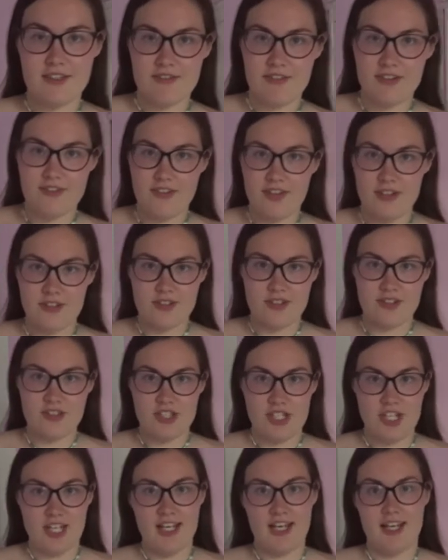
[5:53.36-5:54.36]
reviews on
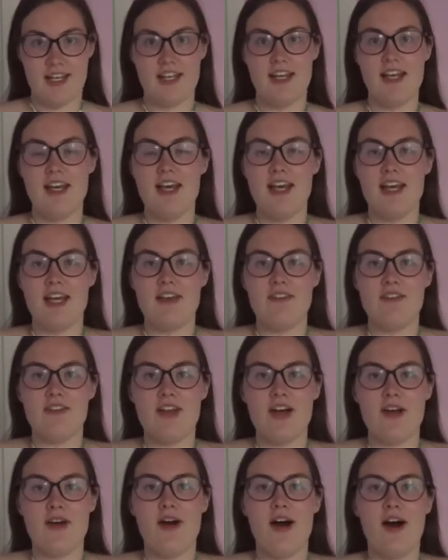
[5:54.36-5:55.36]
Shein, even
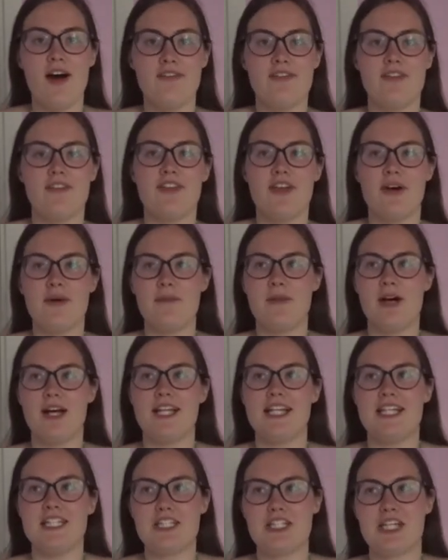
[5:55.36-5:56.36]
though half of them are
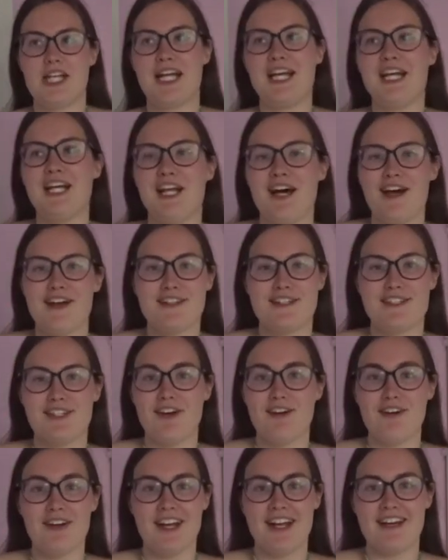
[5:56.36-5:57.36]
literally like
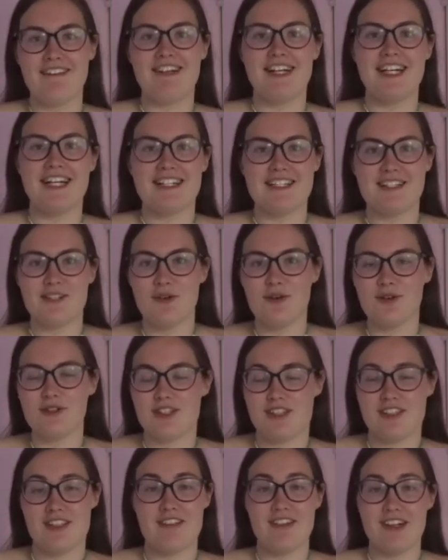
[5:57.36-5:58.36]
song lyrics or
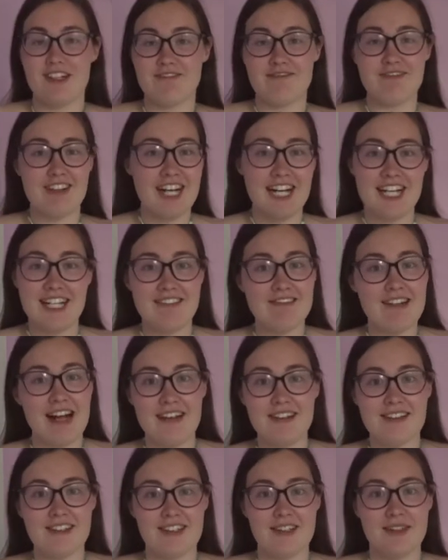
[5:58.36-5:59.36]
just something really
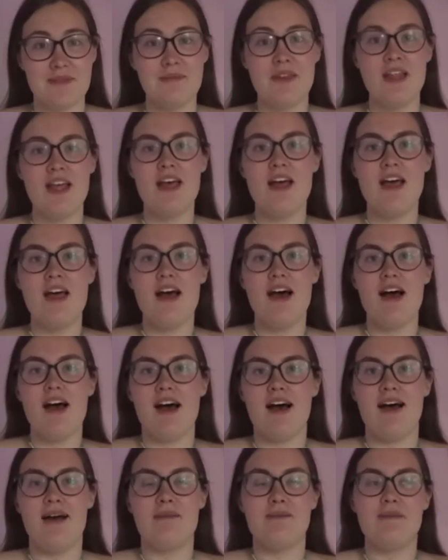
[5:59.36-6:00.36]
random.
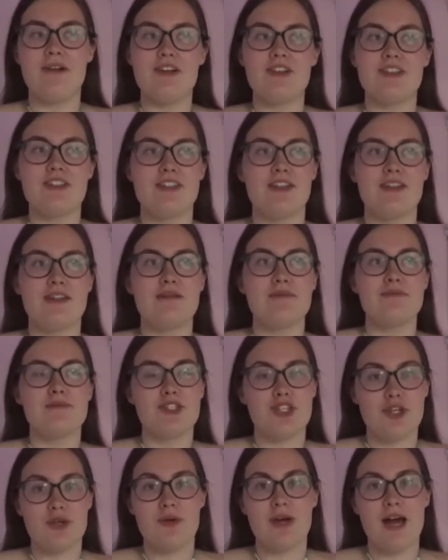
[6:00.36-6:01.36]
Most of them
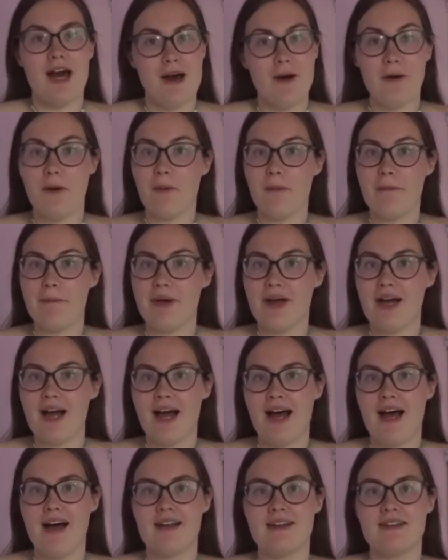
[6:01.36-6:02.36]
do help,
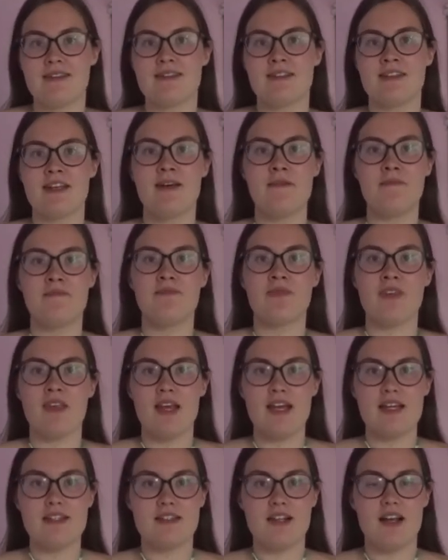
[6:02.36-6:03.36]
and it's a